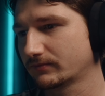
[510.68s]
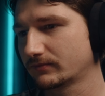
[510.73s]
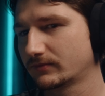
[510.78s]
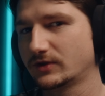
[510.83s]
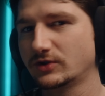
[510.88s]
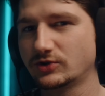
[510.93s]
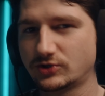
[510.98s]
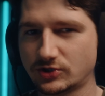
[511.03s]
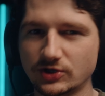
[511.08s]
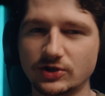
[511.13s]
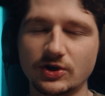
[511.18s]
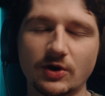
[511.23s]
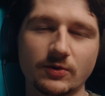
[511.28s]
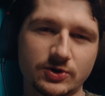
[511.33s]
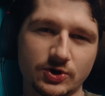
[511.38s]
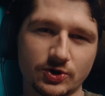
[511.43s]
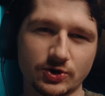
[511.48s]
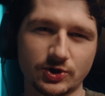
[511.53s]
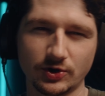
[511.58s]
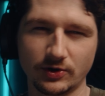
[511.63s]
you should know
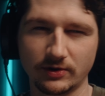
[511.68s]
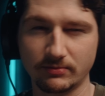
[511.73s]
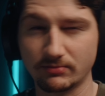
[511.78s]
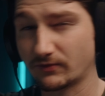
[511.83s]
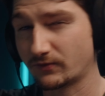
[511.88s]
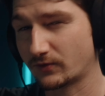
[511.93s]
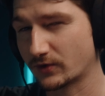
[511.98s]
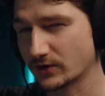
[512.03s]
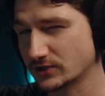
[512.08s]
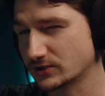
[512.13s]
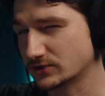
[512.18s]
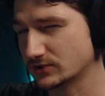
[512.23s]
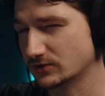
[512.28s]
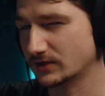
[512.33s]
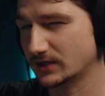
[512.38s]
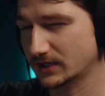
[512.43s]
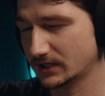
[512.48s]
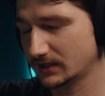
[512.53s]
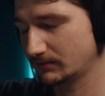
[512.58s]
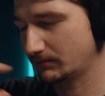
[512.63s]
what you're shooting before you shoot
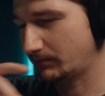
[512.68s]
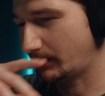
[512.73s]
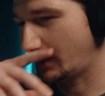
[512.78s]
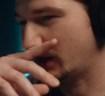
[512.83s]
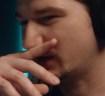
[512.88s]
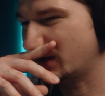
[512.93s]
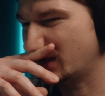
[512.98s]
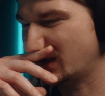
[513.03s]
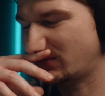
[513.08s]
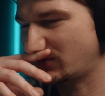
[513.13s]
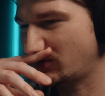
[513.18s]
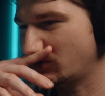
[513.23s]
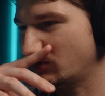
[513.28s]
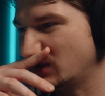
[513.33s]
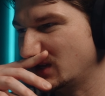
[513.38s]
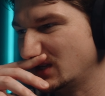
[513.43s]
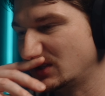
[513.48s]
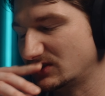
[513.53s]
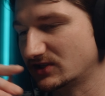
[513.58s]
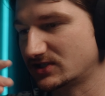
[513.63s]
it. But if you
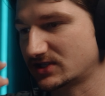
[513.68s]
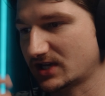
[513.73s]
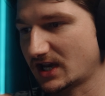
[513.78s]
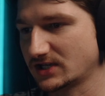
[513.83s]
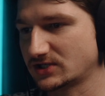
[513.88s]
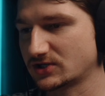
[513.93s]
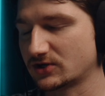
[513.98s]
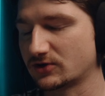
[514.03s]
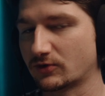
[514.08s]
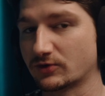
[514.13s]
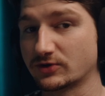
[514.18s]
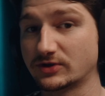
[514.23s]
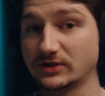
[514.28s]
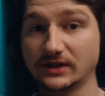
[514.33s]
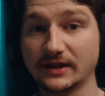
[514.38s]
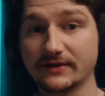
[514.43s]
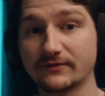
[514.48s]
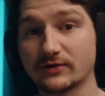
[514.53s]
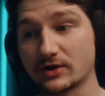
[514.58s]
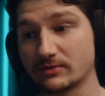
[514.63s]
need to change it or
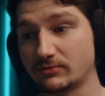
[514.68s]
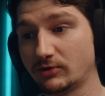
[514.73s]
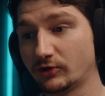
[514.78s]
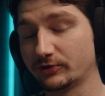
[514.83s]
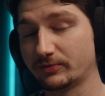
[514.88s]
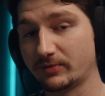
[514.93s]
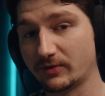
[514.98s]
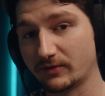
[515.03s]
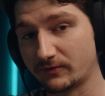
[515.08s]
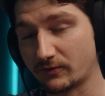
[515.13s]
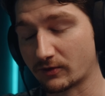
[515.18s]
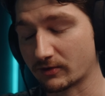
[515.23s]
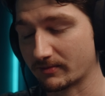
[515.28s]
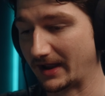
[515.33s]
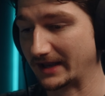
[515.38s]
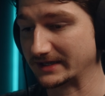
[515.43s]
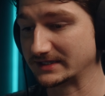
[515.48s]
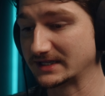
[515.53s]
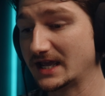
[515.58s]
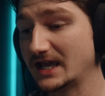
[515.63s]
deliver in multiple
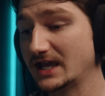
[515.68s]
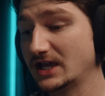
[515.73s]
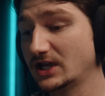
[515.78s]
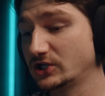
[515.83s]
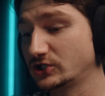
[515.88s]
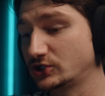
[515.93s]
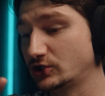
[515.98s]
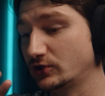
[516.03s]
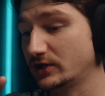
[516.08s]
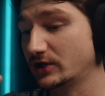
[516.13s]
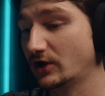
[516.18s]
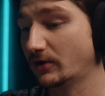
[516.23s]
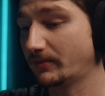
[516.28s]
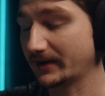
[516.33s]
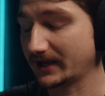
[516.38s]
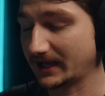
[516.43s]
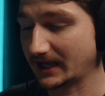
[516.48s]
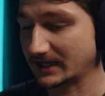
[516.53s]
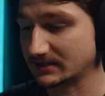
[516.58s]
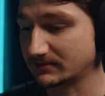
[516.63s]
formats, shooting
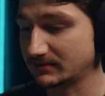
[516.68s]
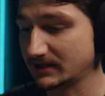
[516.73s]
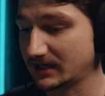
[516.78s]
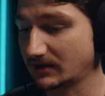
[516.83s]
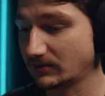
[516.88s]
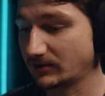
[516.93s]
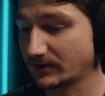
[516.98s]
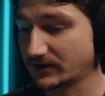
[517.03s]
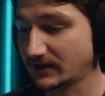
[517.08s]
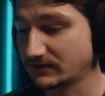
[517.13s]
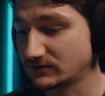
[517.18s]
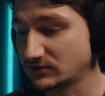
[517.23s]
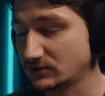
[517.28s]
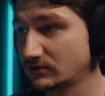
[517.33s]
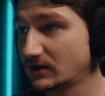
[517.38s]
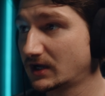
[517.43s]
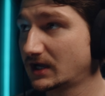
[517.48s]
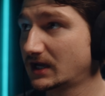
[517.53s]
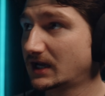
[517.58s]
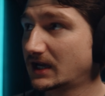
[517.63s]
OpenGate to begin with
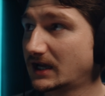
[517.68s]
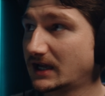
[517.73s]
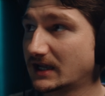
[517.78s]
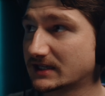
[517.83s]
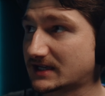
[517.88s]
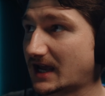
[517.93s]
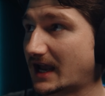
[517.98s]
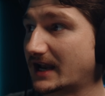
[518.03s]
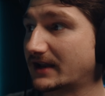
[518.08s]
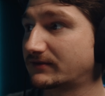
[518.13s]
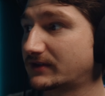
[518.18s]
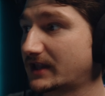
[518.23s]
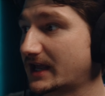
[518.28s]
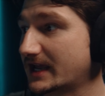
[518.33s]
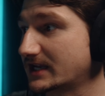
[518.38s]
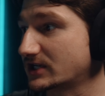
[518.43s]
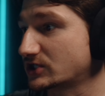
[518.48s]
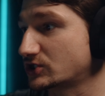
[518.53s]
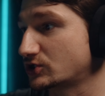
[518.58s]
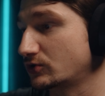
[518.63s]
it's kind of
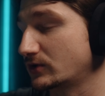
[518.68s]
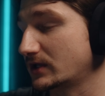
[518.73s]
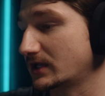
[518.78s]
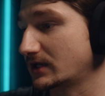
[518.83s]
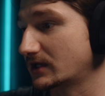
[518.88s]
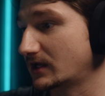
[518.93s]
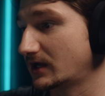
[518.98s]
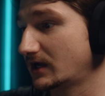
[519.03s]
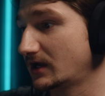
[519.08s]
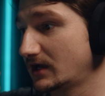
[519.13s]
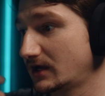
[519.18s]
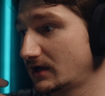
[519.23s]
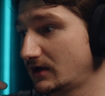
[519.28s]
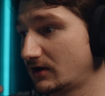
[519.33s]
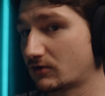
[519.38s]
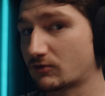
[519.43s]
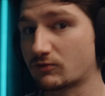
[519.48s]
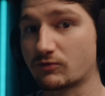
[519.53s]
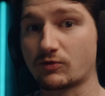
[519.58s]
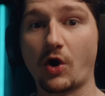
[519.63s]
like shooting
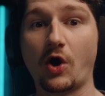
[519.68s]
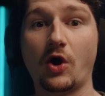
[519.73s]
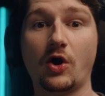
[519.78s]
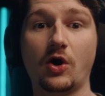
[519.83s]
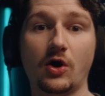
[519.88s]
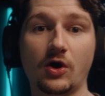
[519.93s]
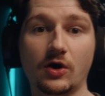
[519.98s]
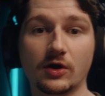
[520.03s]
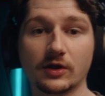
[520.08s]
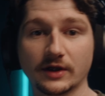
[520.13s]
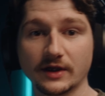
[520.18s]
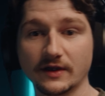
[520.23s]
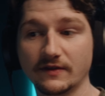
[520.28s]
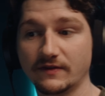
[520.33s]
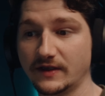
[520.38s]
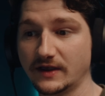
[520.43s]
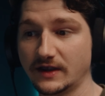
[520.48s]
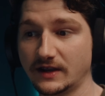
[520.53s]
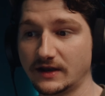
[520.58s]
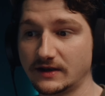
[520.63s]
RAW and
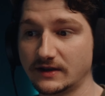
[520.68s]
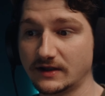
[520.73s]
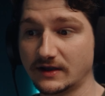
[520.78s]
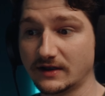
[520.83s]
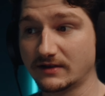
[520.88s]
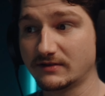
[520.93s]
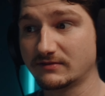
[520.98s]
then